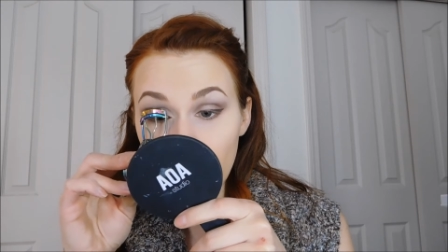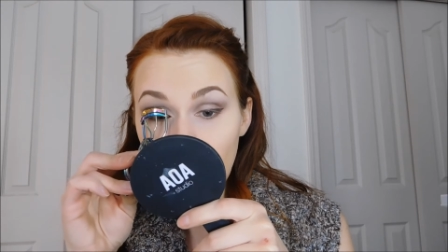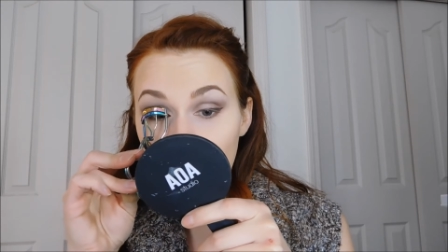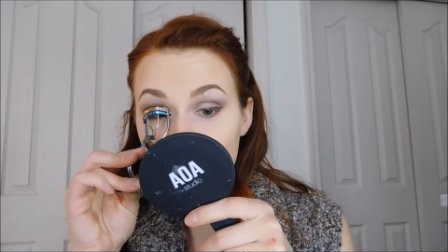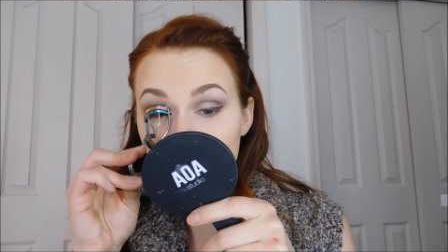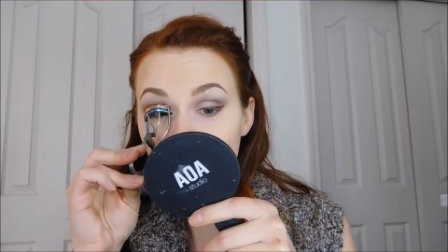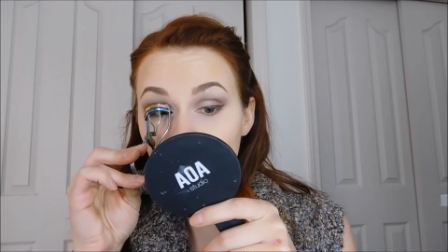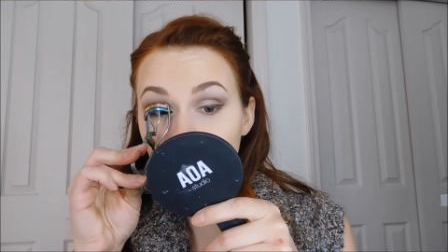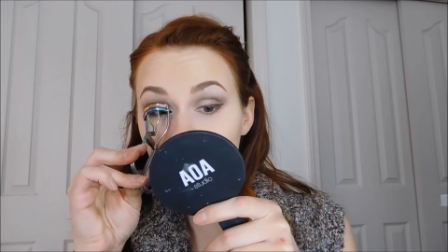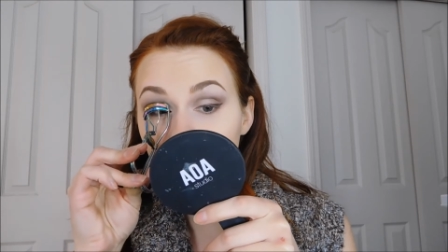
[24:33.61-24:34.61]
has a
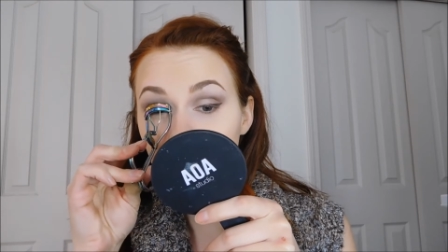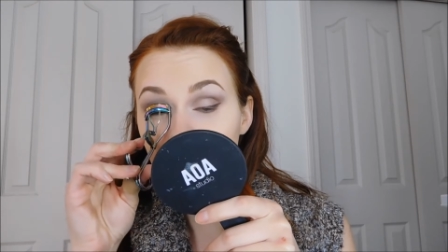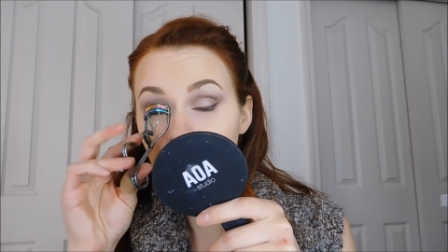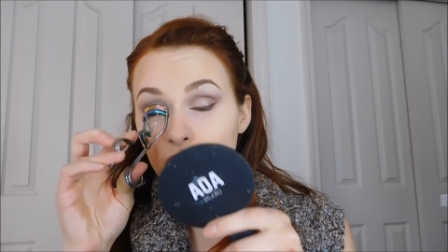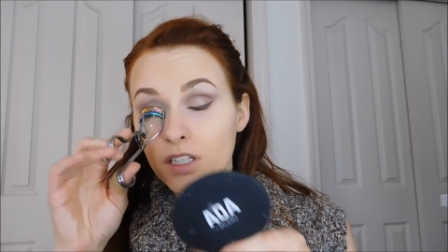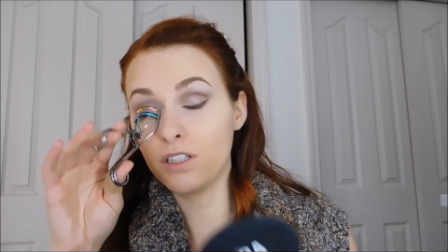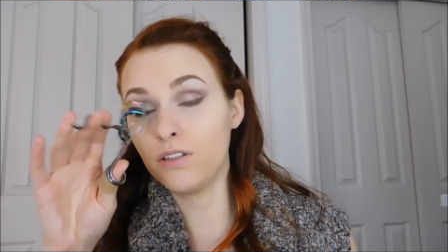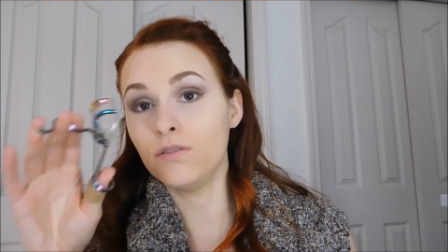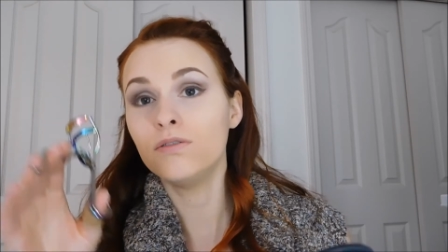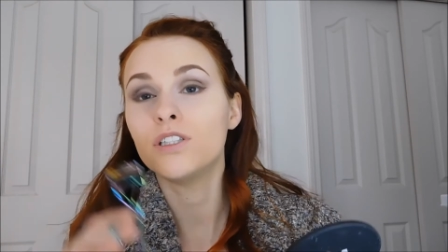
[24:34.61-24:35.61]
huge,
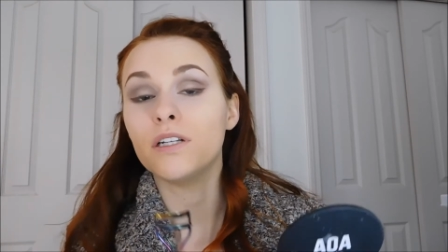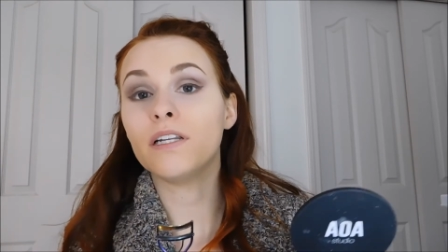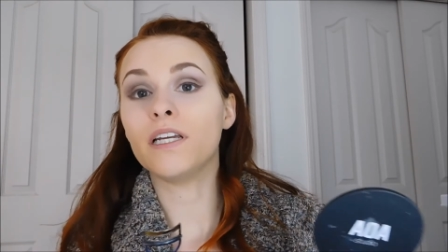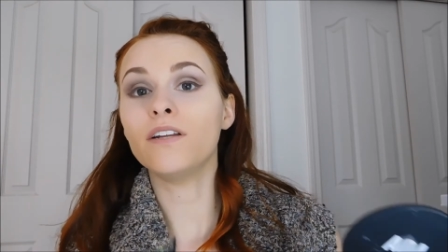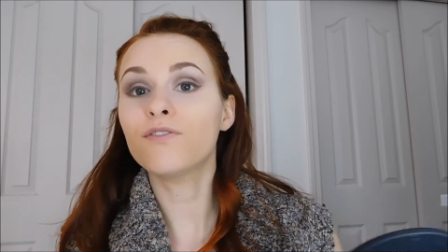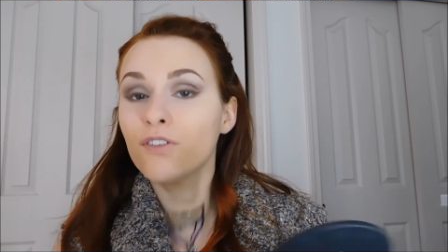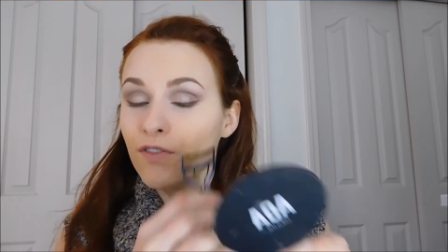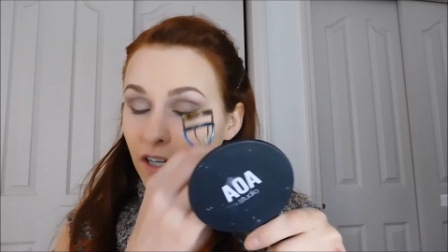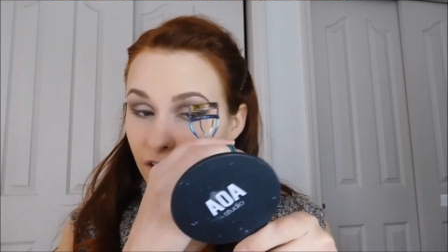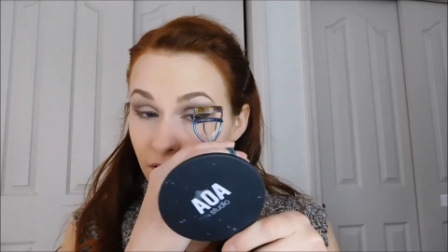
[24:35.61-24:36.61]
huge need for
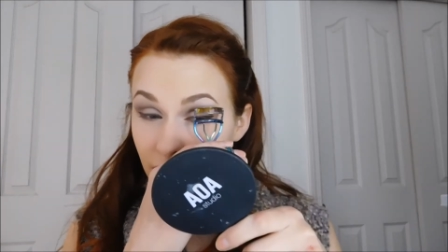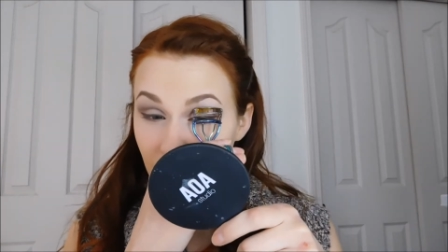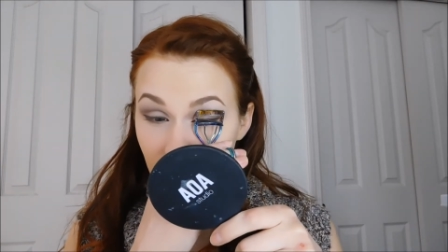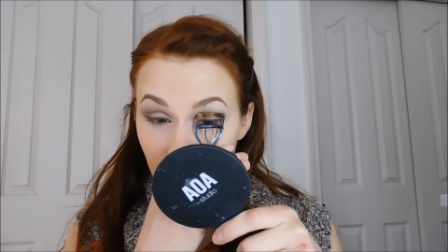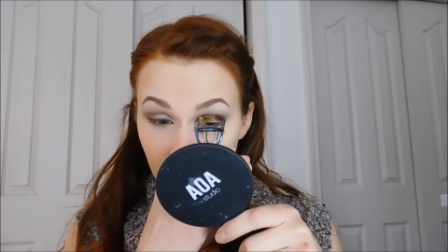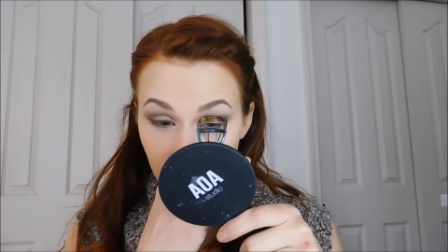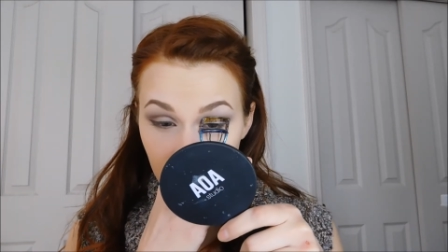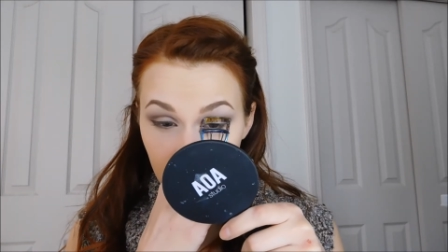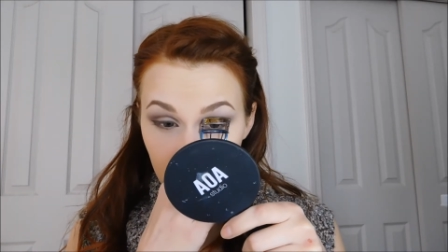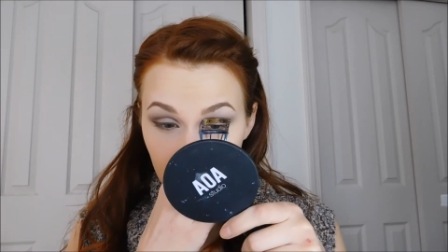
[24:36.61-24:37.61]
fostering, I guess.